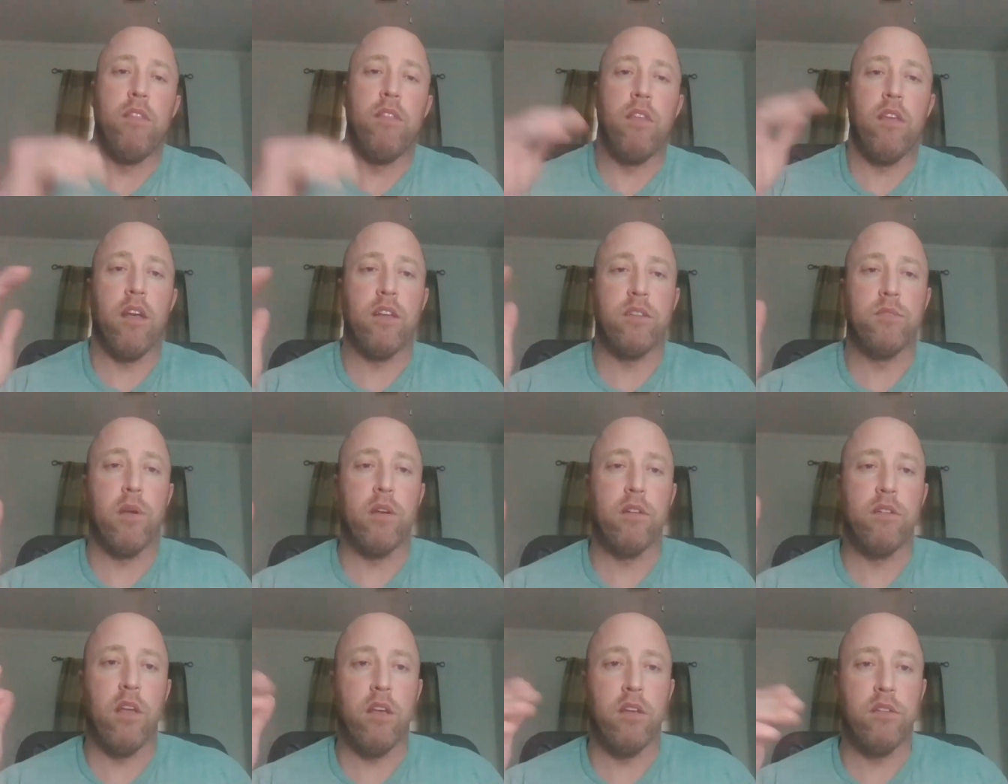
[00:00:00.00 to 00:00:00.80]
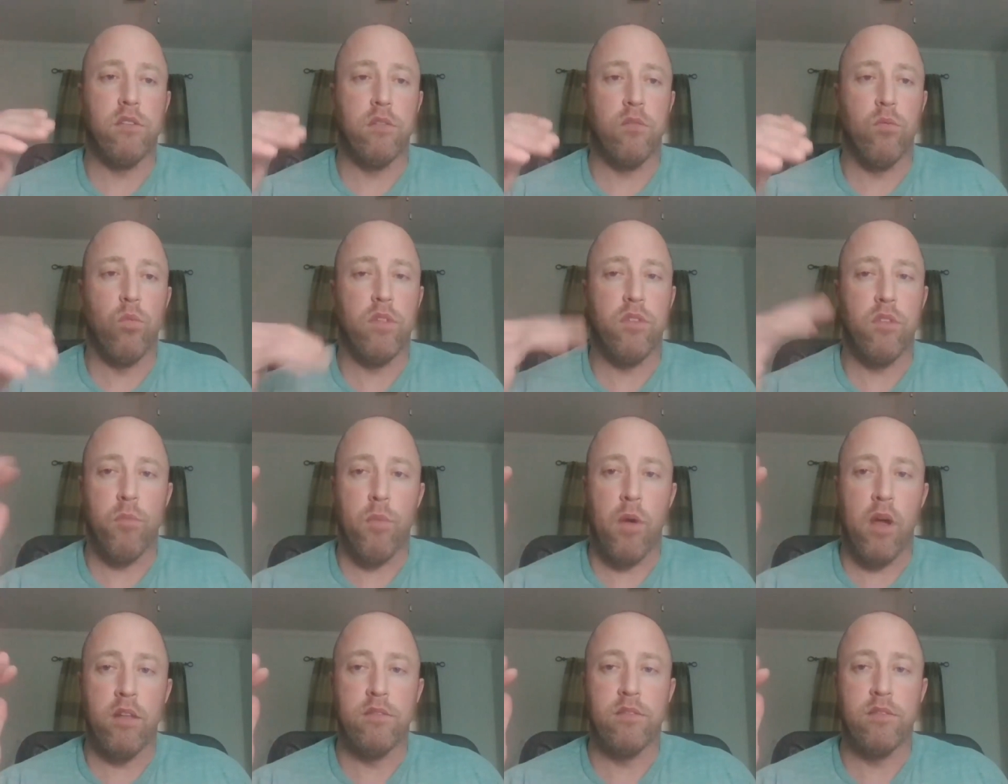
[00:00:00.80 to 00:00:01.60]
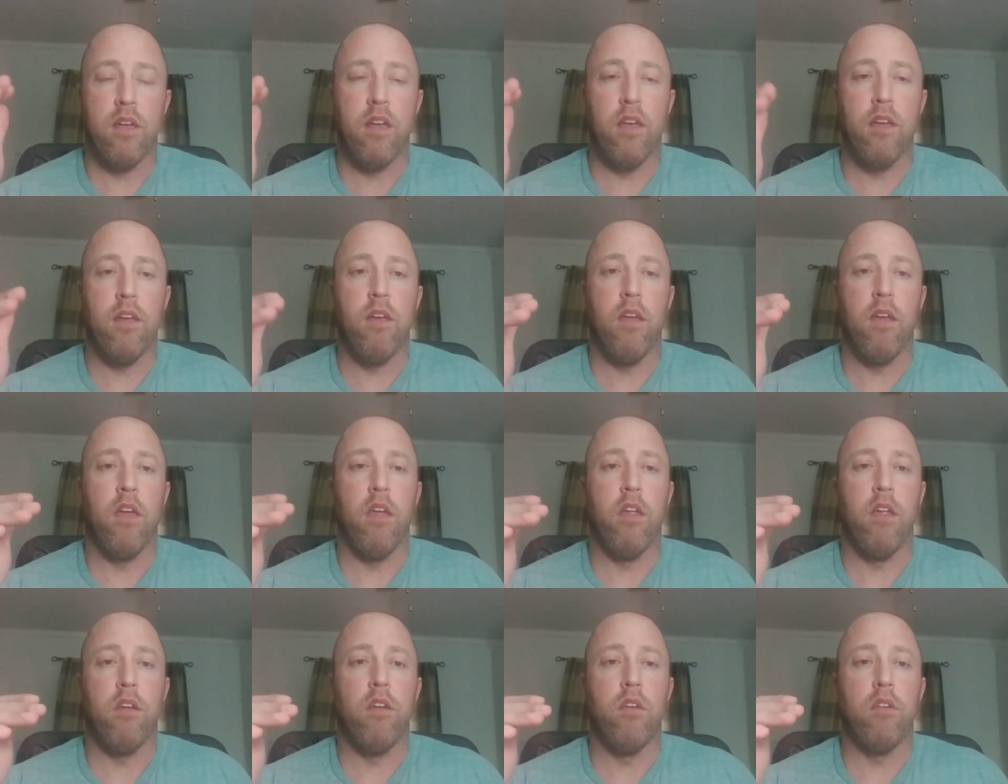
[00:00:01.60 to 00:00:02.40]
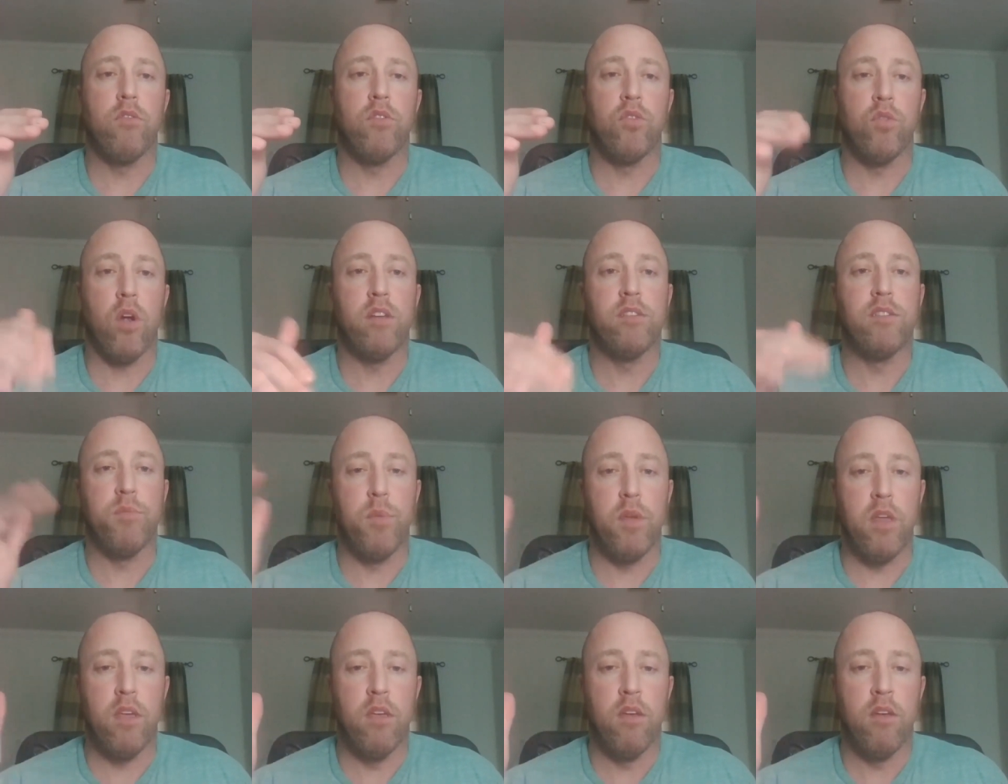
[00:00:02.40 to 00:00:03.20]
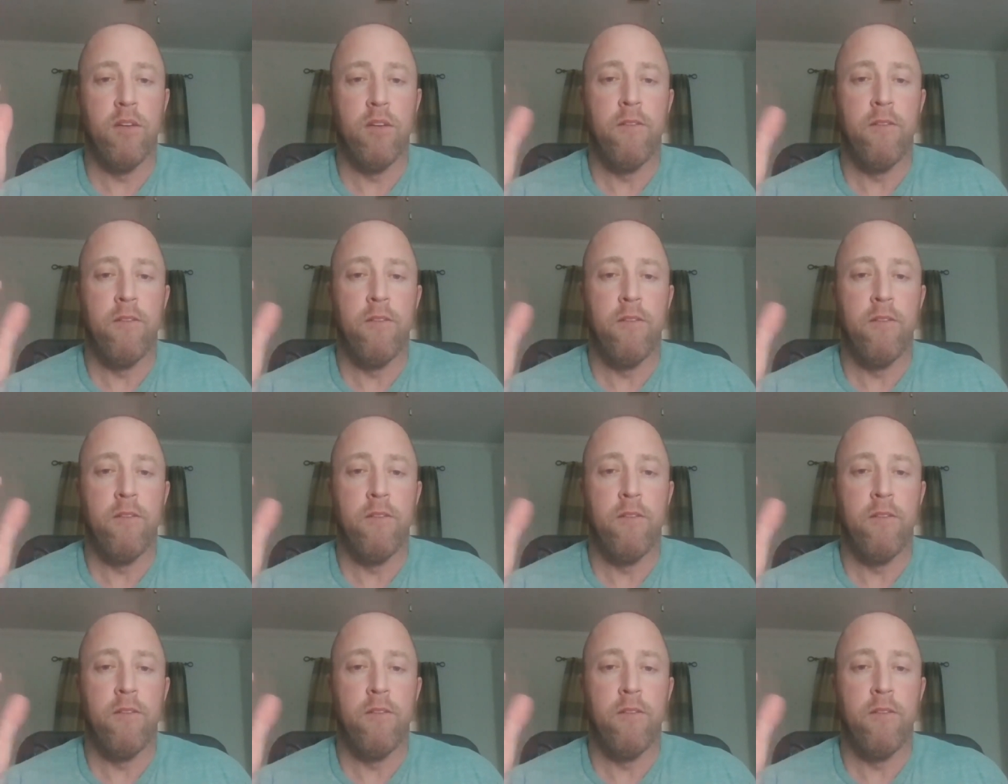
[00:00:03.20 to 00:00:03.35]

the expectation with their mindset and trust me.